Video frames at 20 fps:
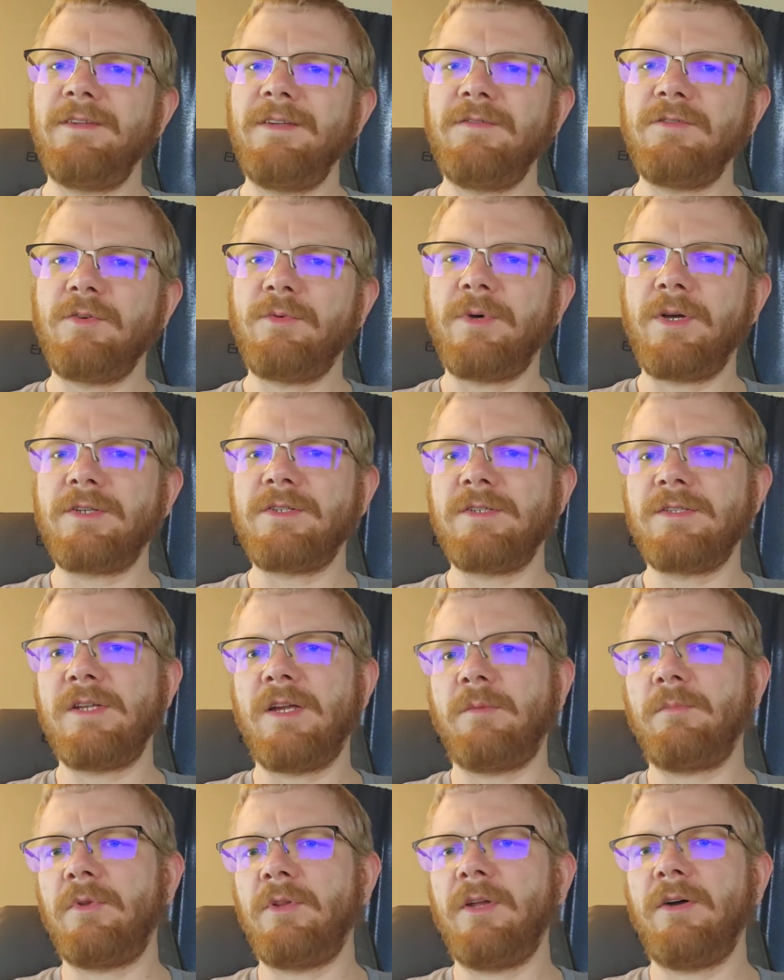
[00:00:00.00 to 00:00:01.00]
Leave some questions
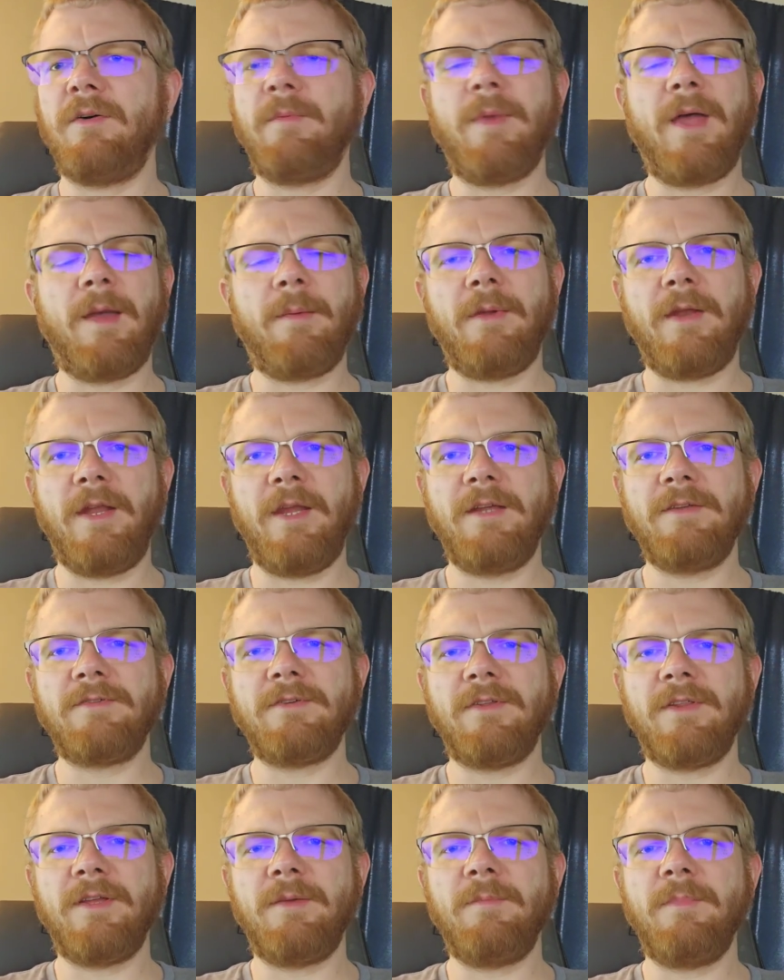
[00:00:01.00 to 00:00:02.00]
down below. I'm happy to
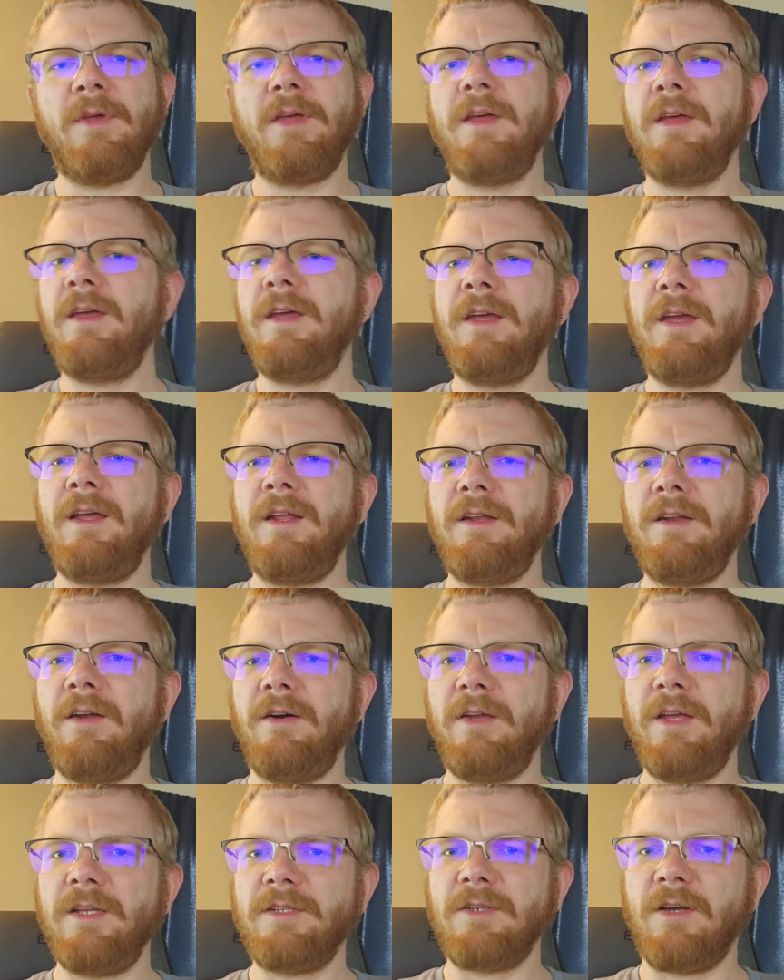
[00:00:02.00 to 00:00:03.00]
answer them. And
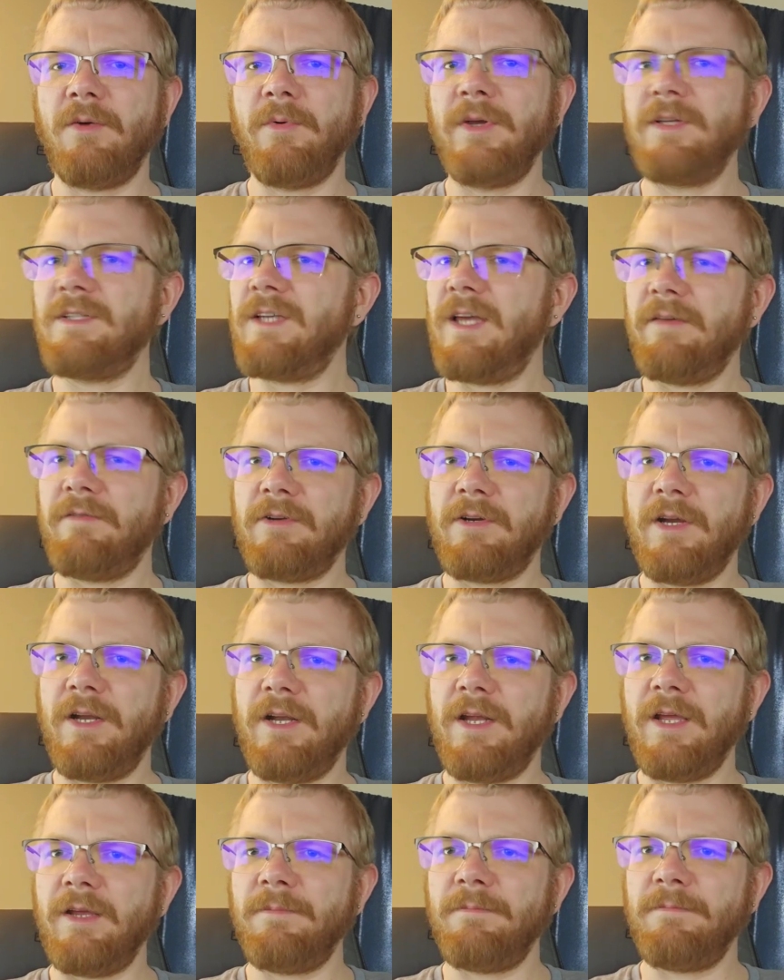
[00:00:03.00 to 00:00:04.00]
as always, have a great
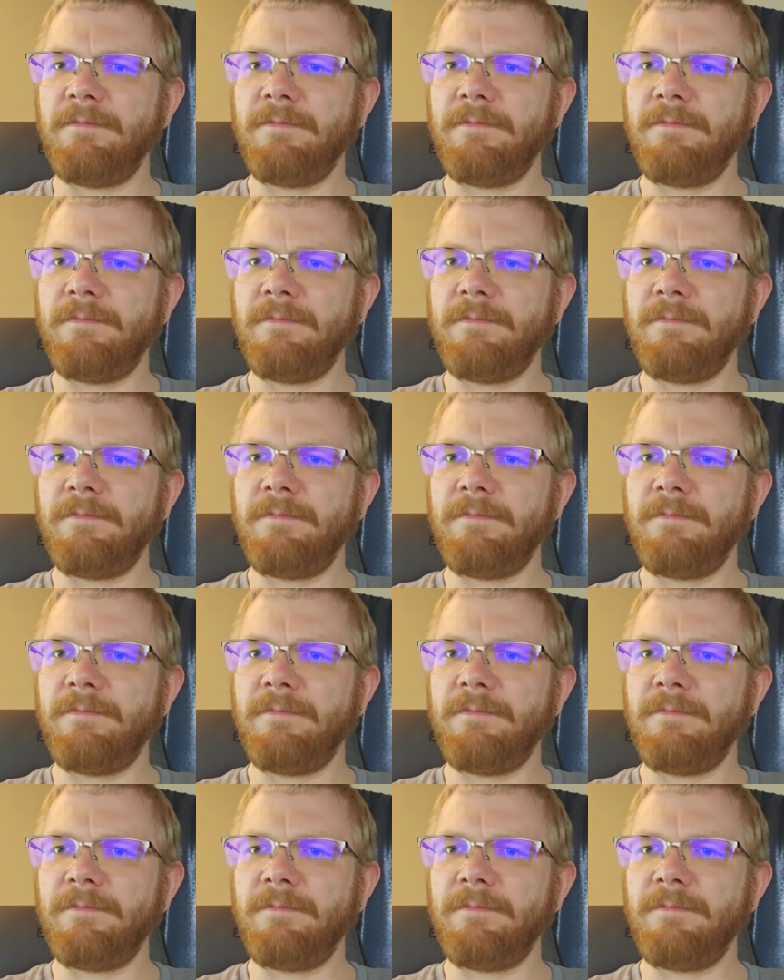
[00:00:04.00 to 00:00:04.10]
day.